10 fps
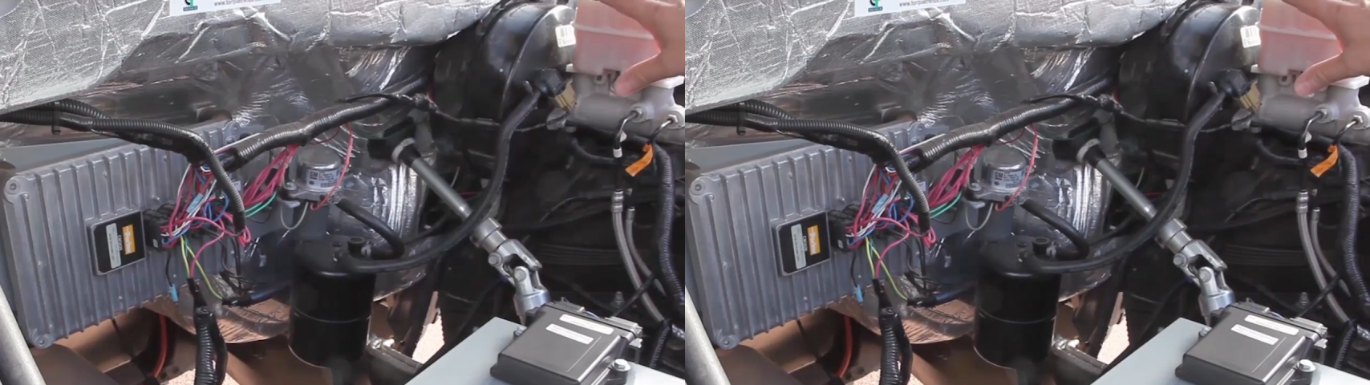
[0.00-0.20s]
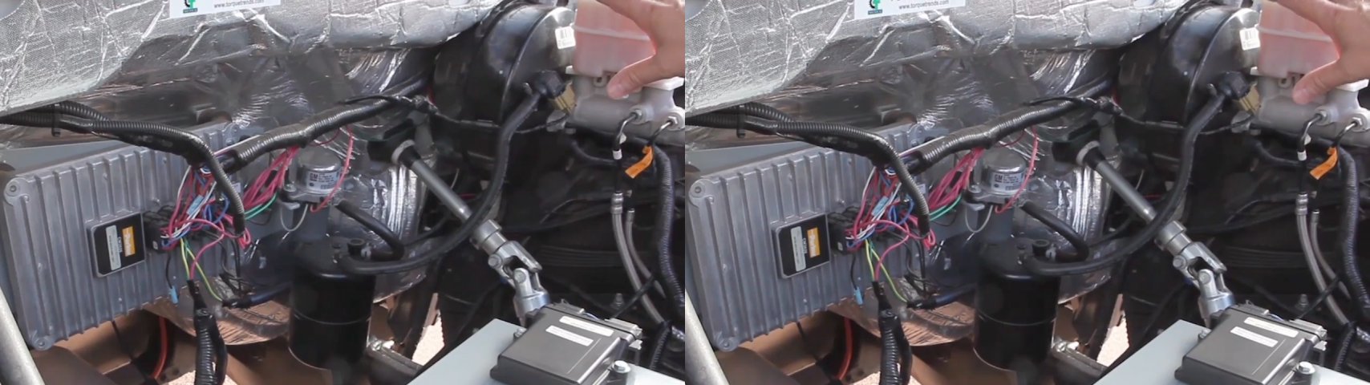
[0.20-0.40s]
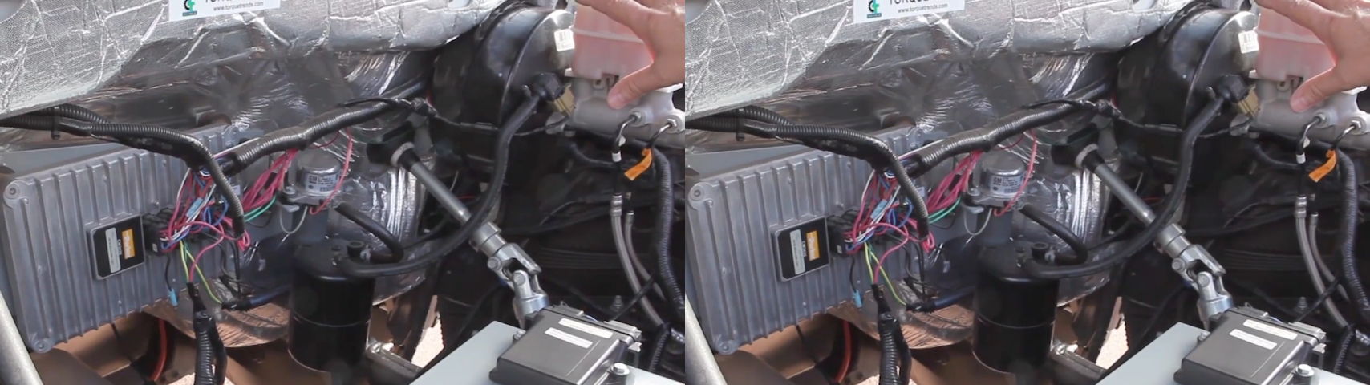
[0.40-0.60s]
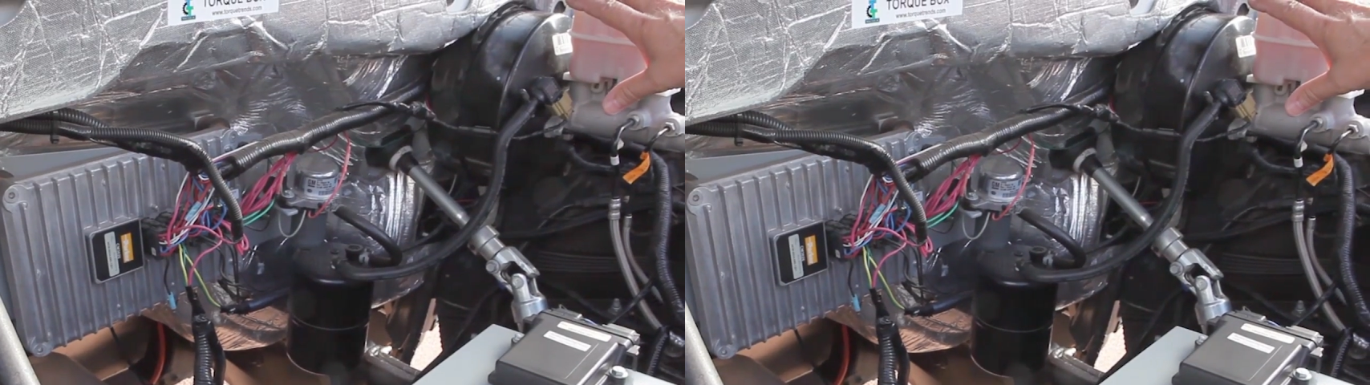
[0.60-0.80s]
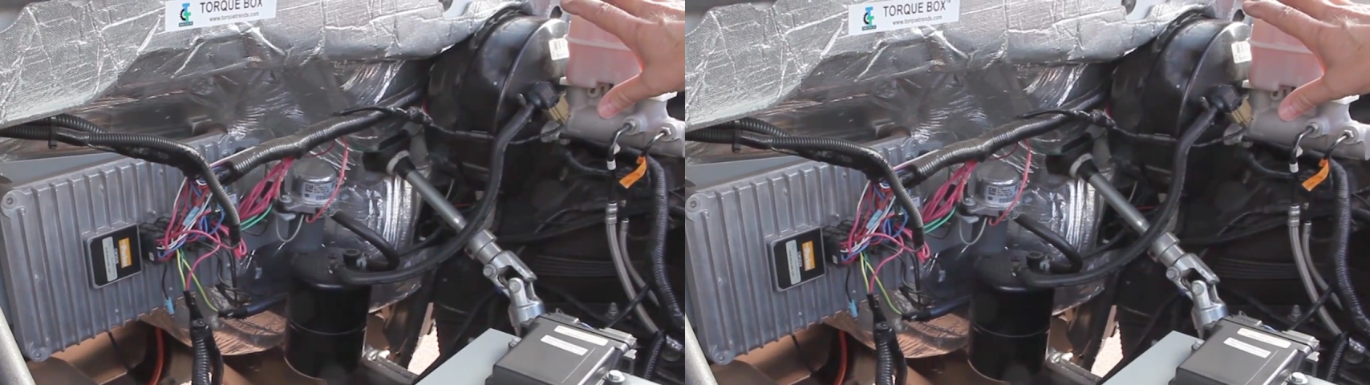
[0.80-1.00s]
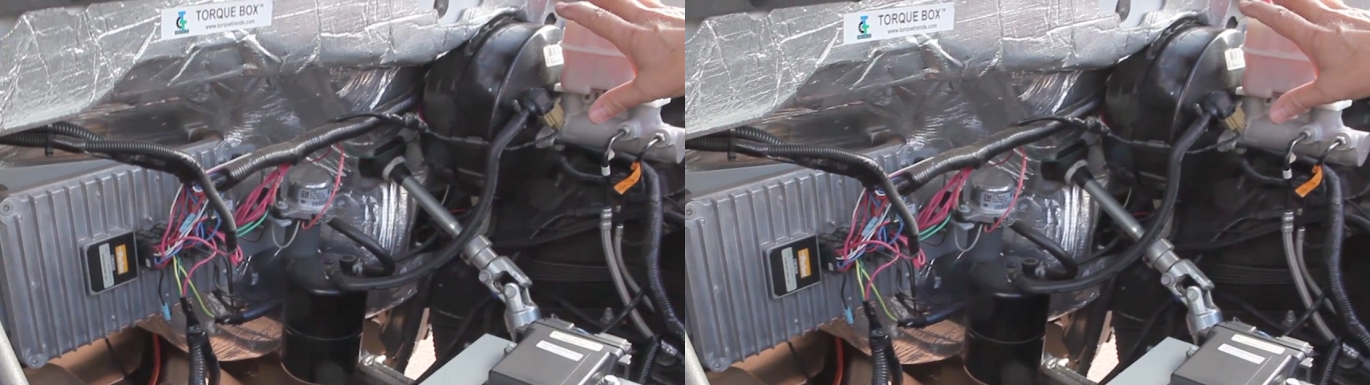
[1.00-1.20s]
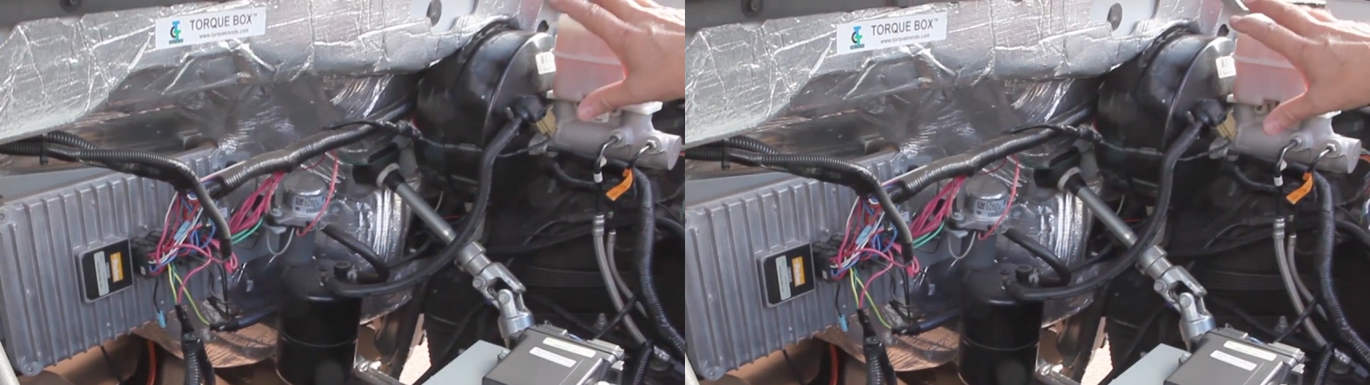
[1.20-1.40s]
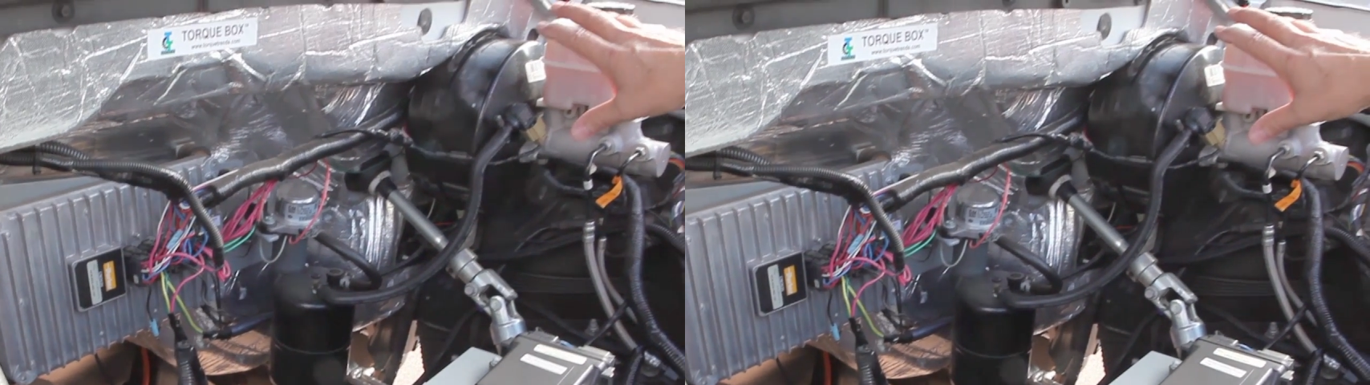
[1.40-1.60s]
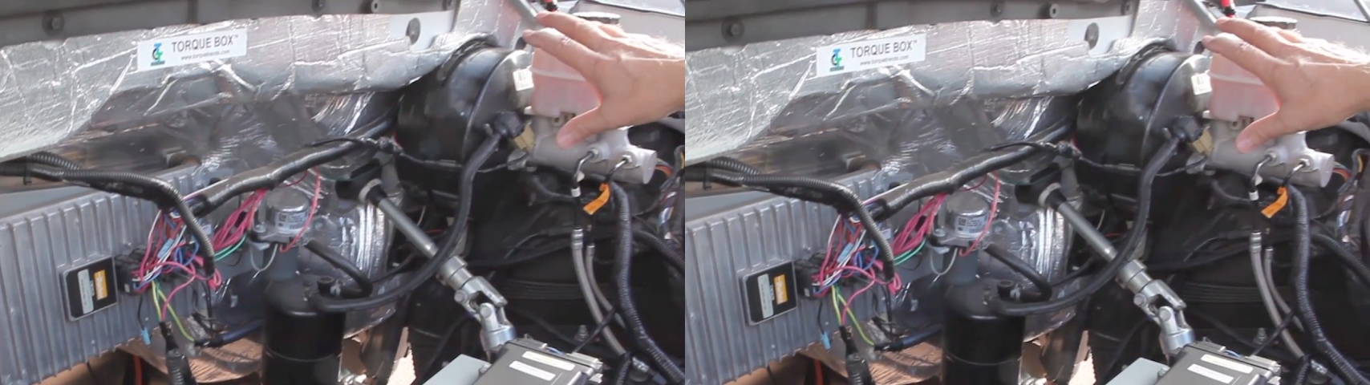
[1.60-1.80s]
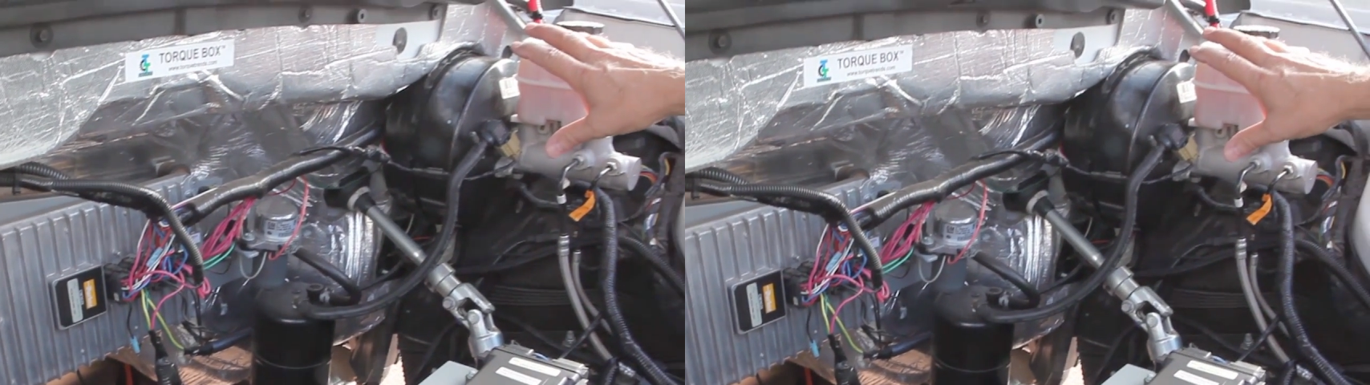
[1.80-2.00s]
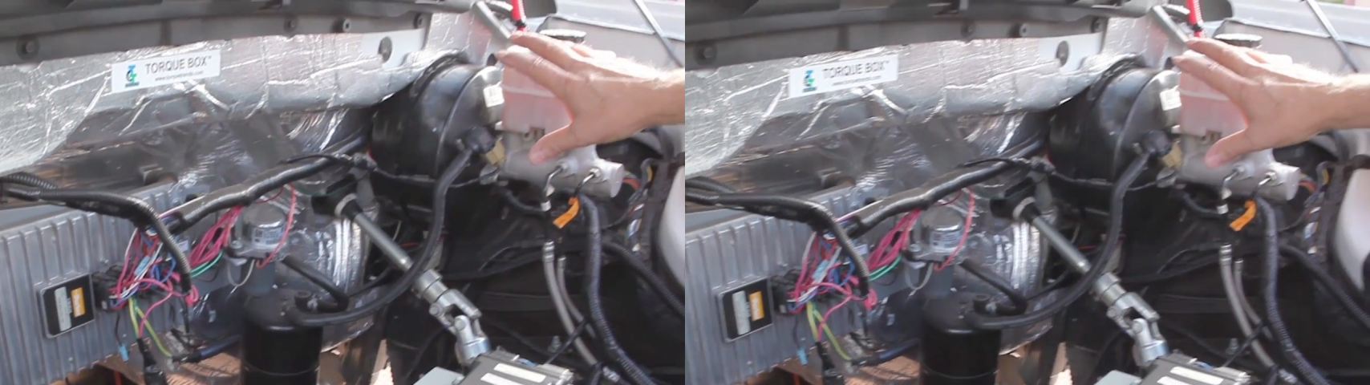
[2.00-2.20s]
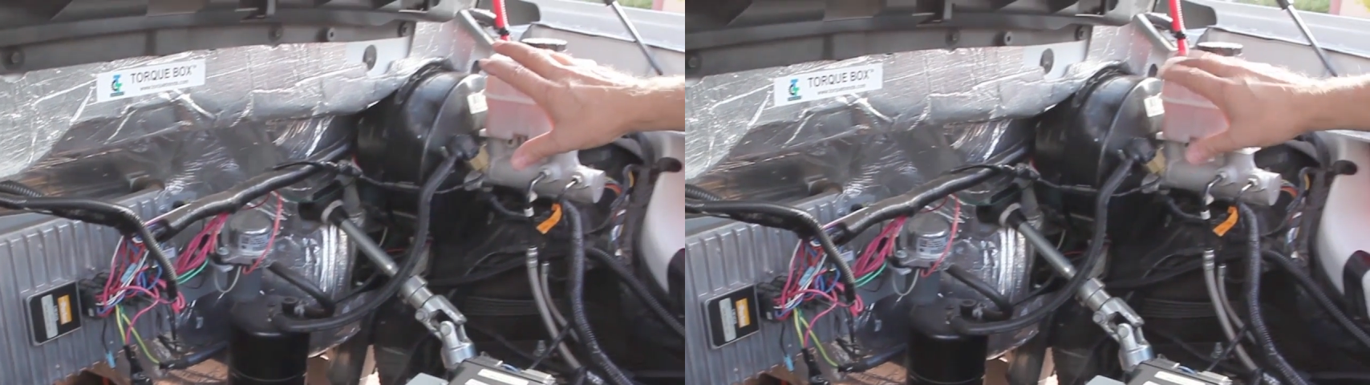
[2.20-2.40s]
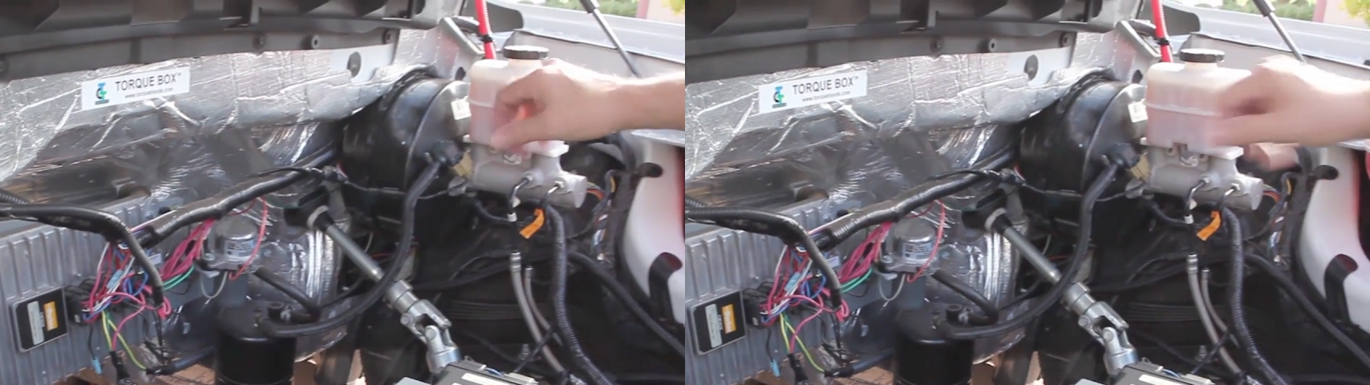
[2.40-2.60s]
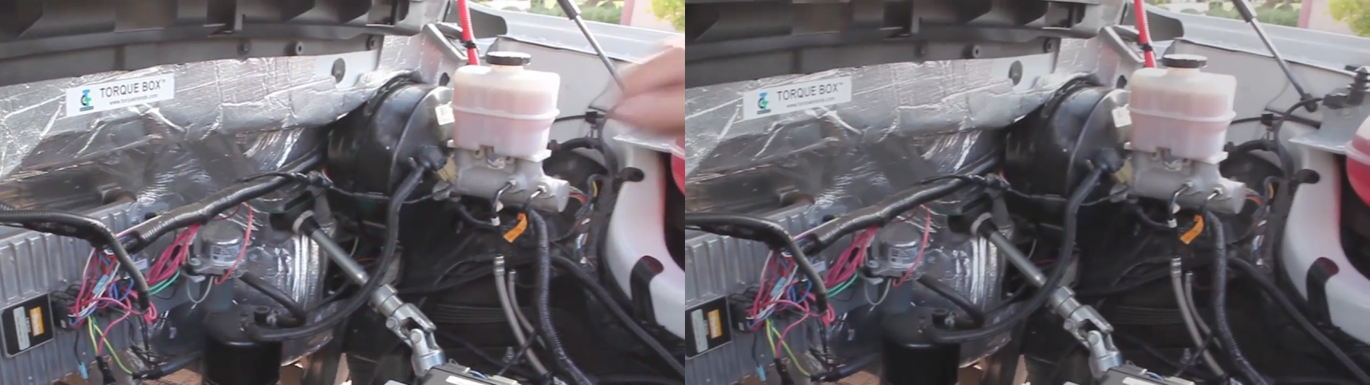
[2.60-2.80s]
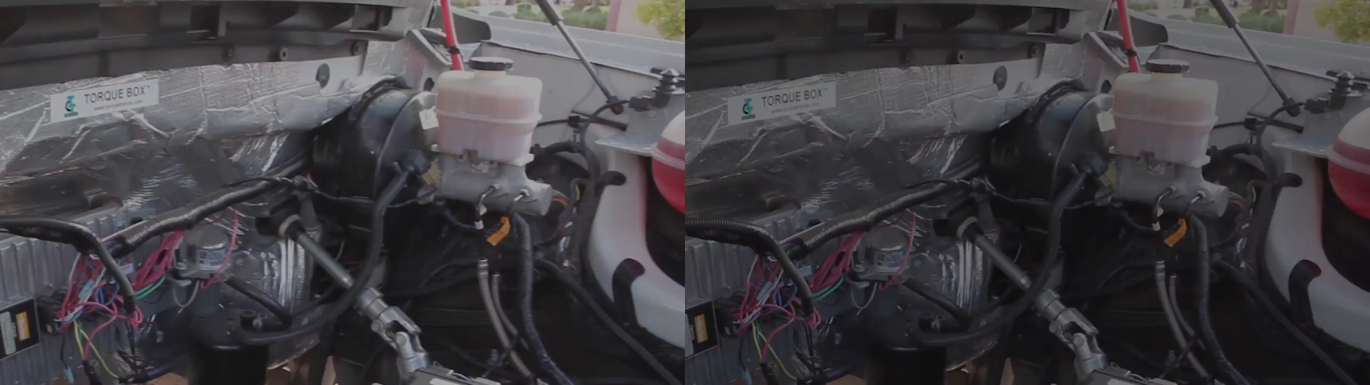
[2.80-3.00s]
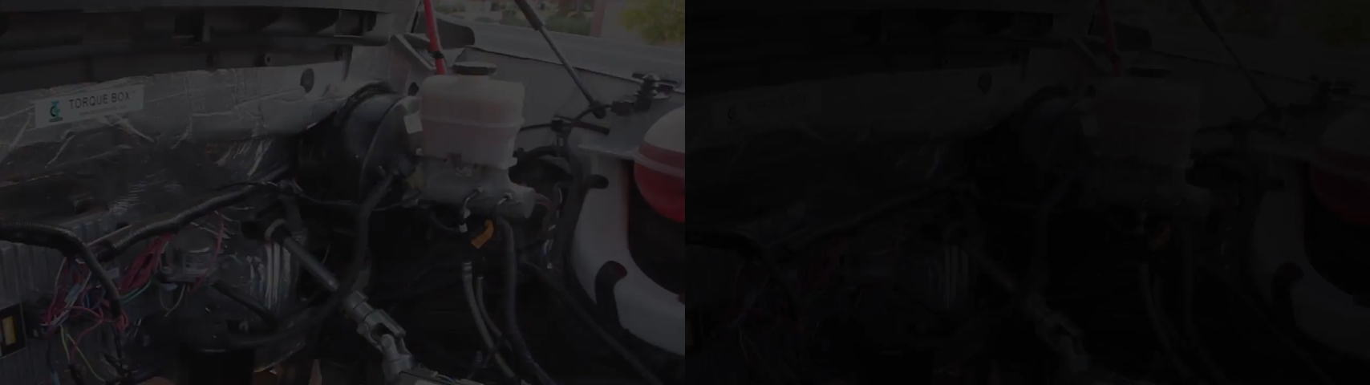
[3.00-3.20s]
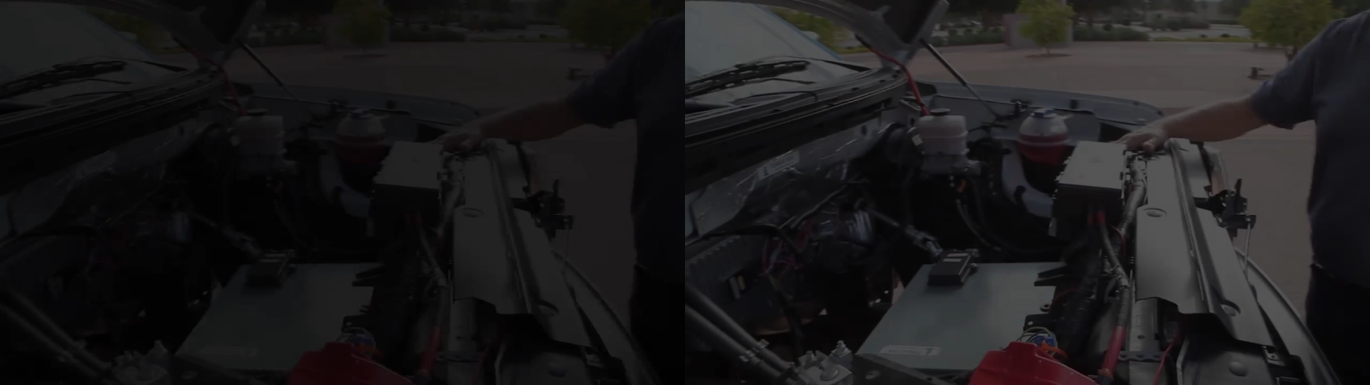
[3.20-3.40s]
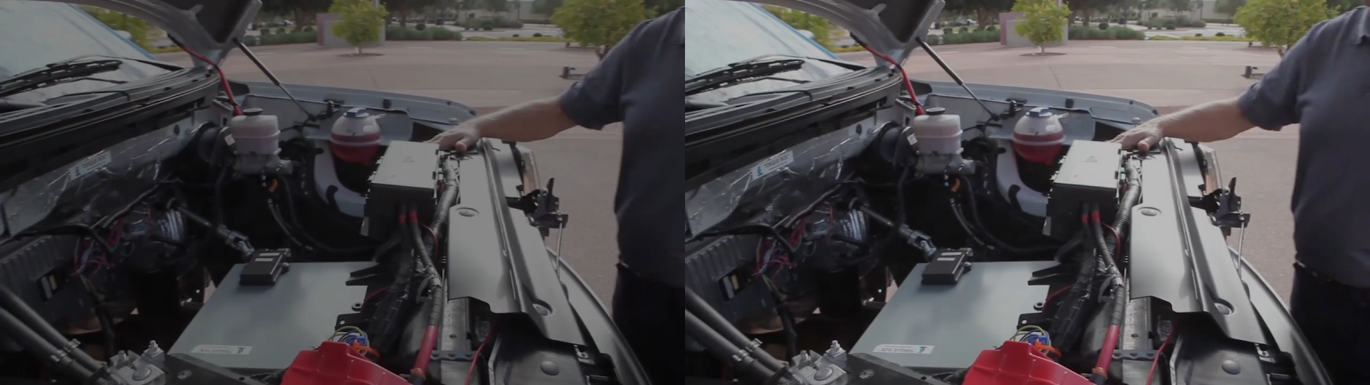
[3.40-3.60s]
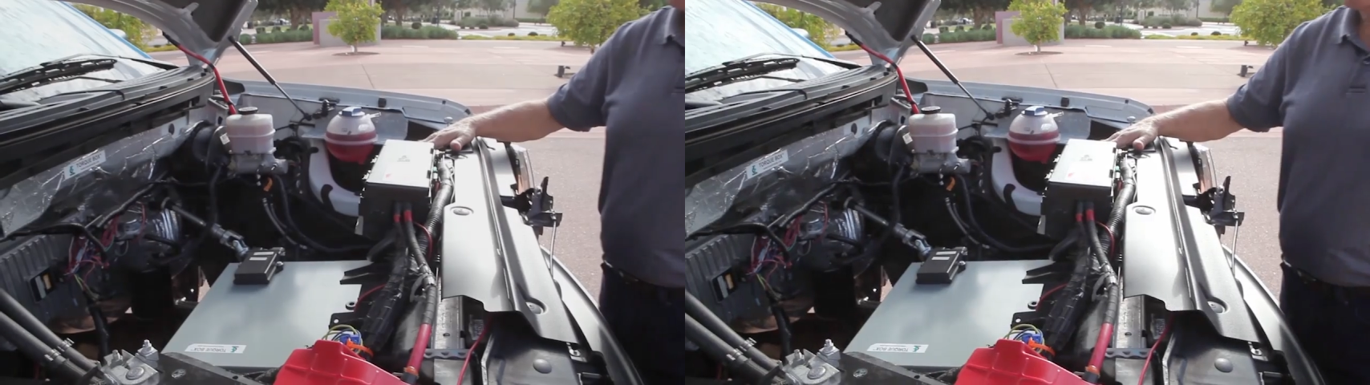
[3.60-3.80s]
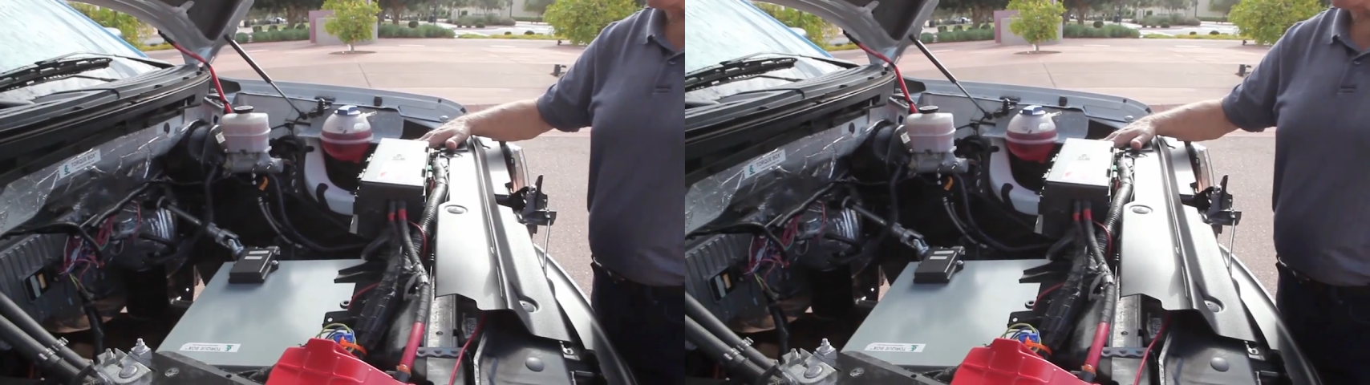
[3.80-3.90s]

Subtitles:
No face is visible, so there are no lips to read.